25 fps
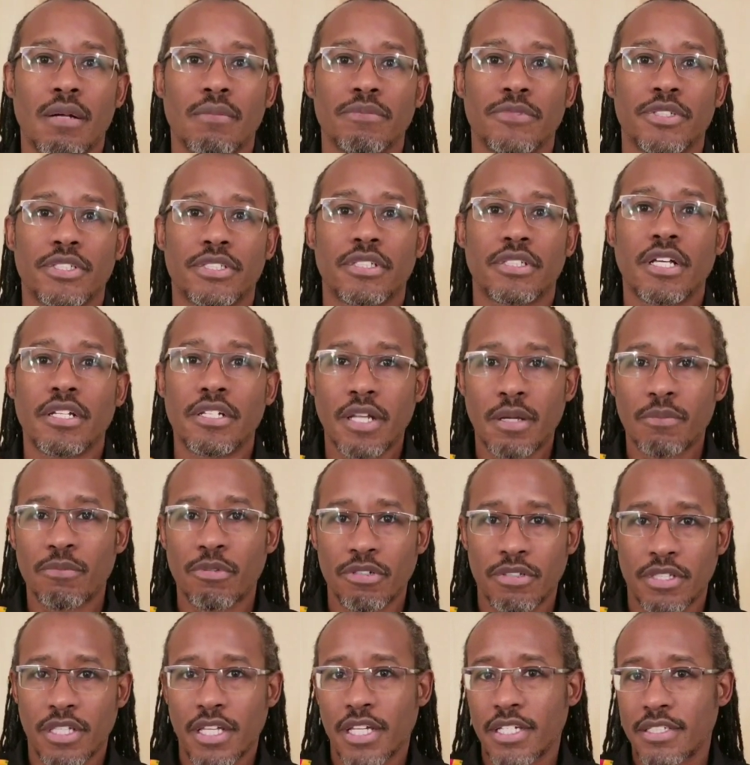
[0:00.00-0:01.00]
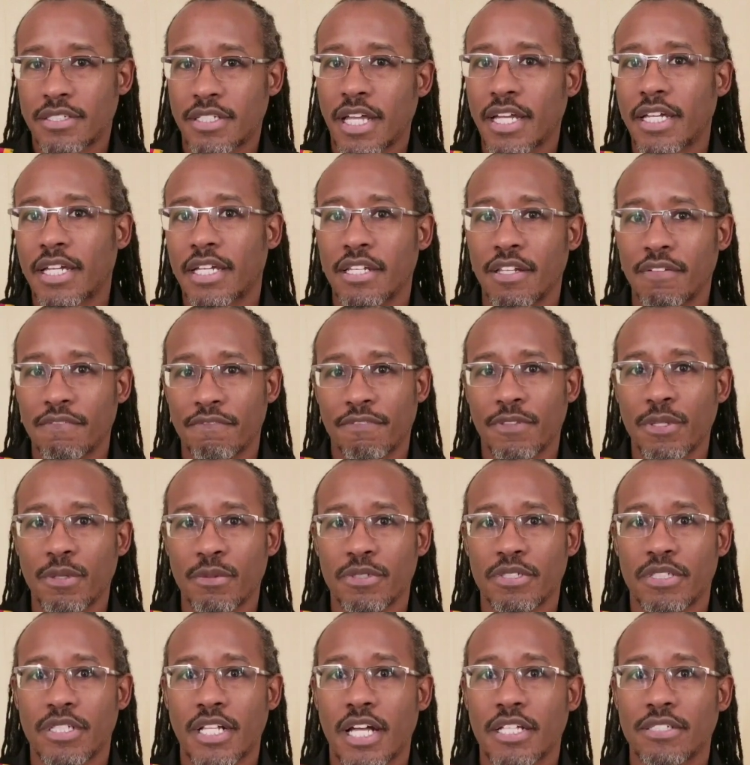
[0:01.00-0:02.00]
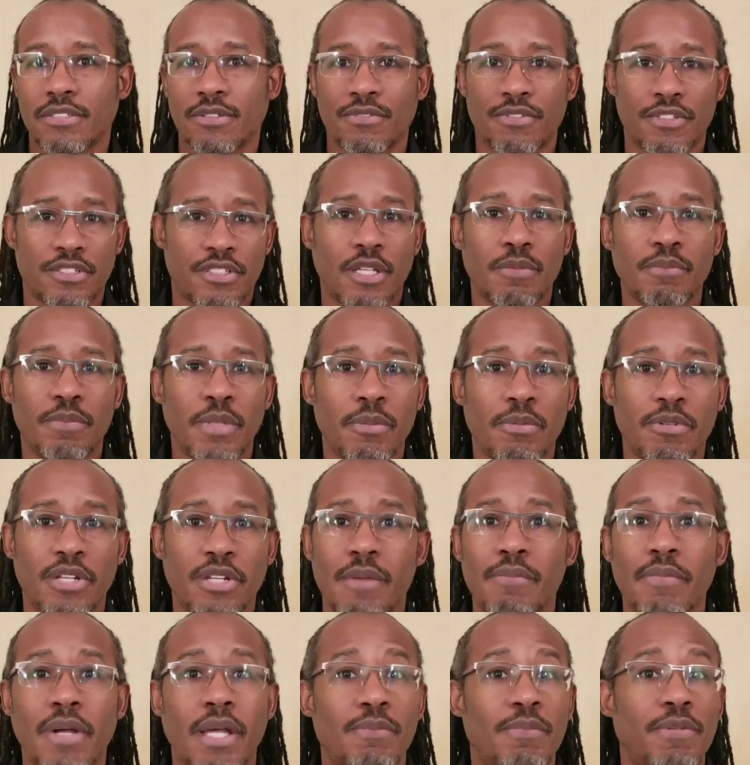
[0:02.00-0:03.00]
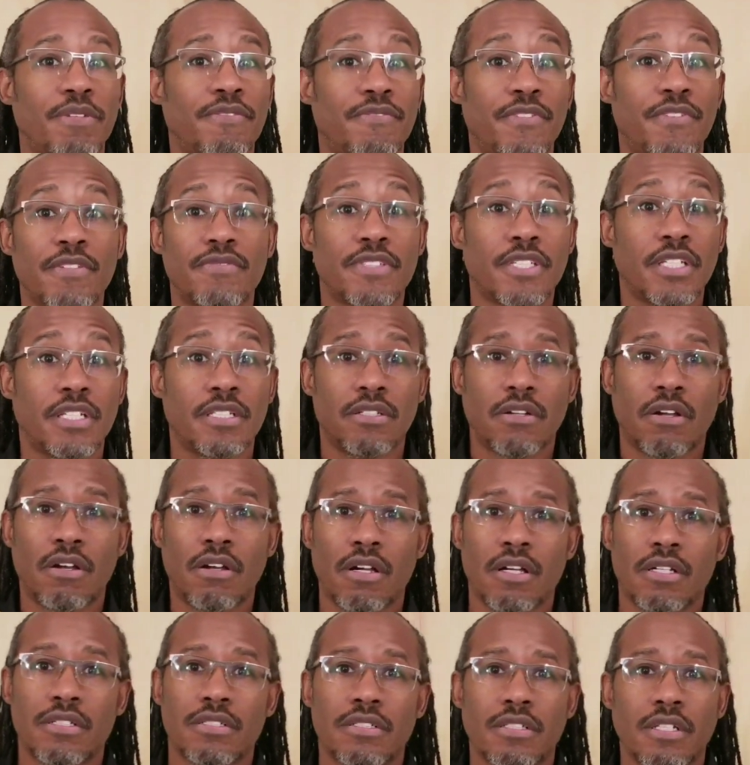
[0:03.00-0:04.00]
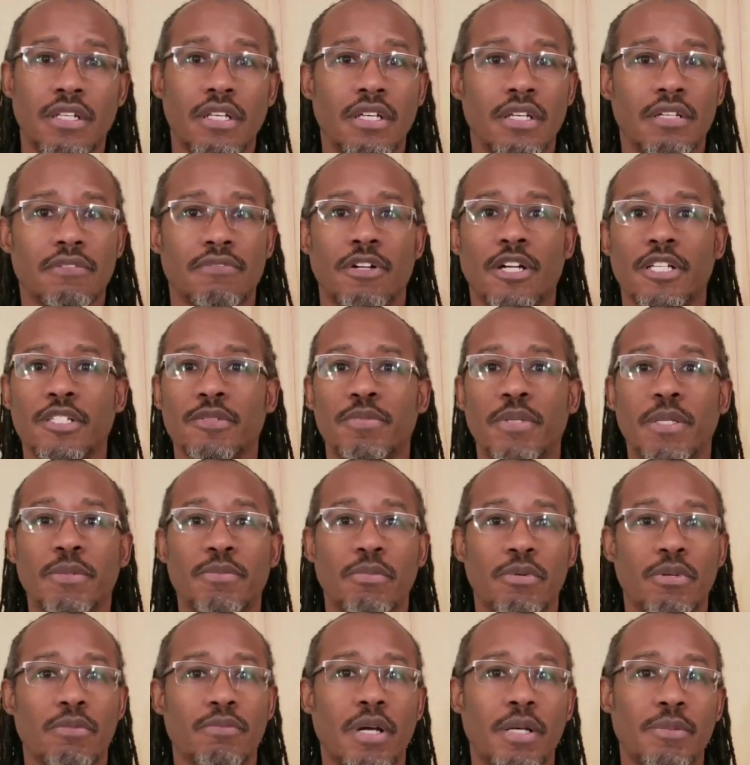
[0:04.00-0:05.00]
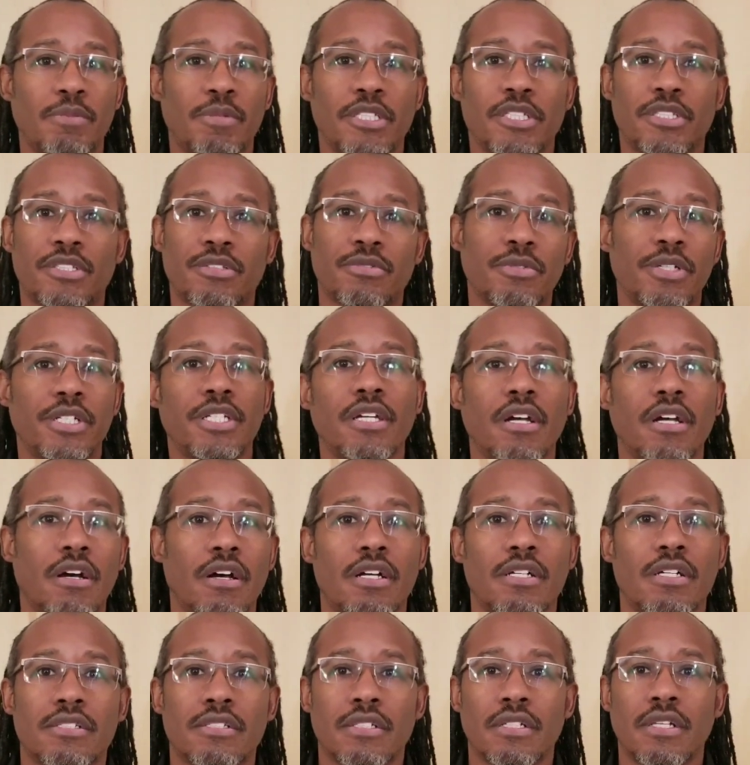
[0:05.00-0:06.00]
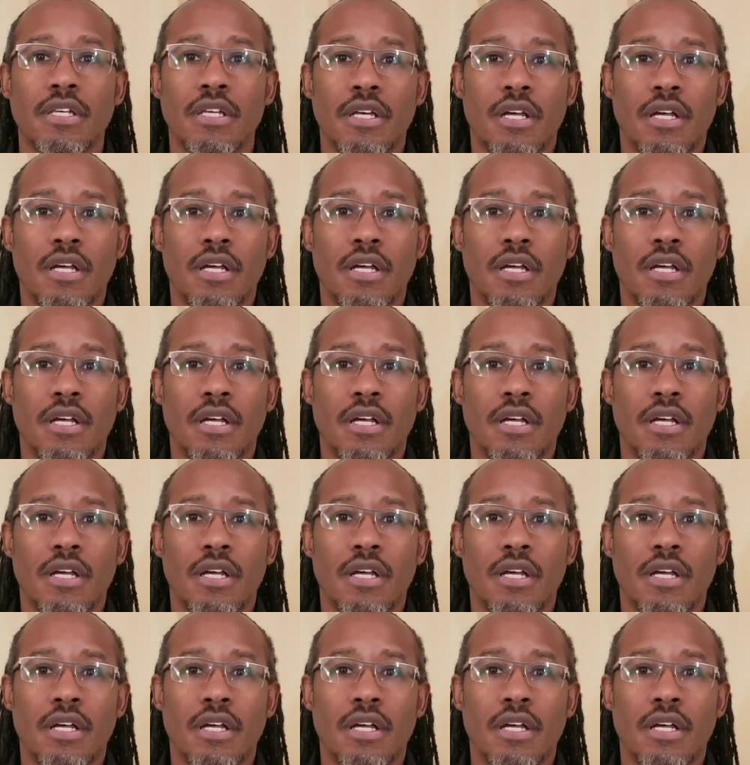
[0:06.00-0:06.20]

Just a number of things that can influence that. So for some people, that might be 15 yards. For other people, it might be 3 yards.